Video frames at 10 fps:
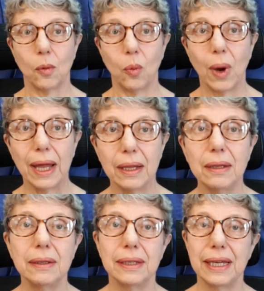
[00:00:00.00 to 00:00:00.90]

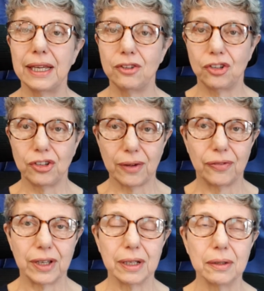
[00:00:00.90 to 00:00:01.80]
Well, in
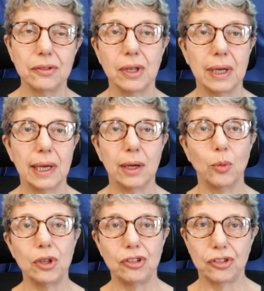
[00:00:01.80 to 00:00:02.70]
Sheffield,
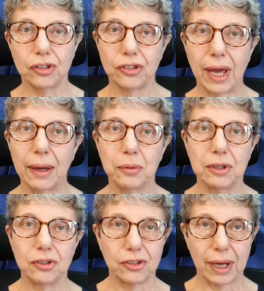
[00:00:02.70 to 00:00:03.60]
which is a town
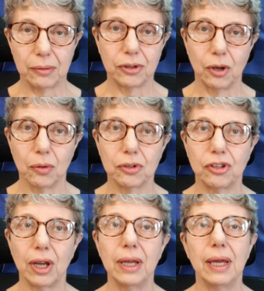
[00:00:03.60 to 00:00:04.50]
in South
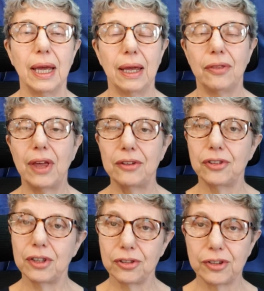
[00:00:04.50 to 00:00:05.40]
Yorkshire, there's
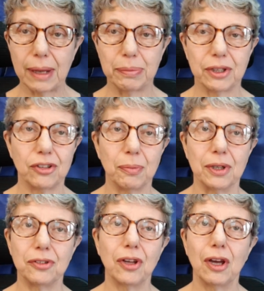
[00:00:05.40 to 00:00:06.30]
an
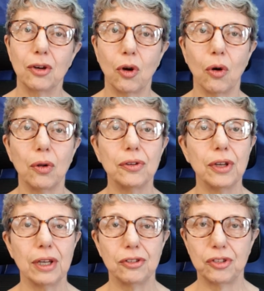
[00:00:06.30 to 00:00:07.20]
establishment
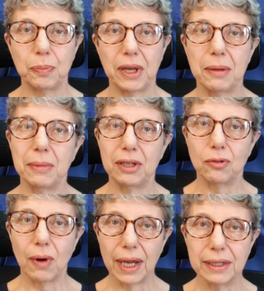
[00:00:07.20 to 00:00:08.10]
called
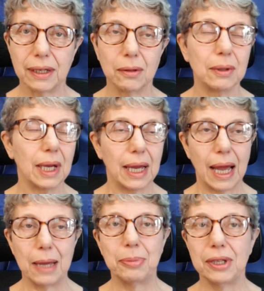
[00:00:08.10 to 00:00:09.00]
Spearmint Rhino.
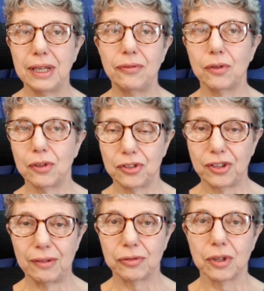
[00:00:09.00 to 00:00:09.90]
I believe there are
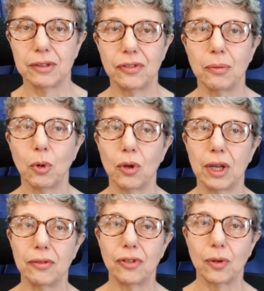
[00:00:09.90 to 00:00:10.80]
several of them all
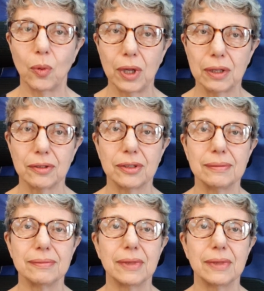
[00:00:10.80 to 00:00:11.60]
over the world.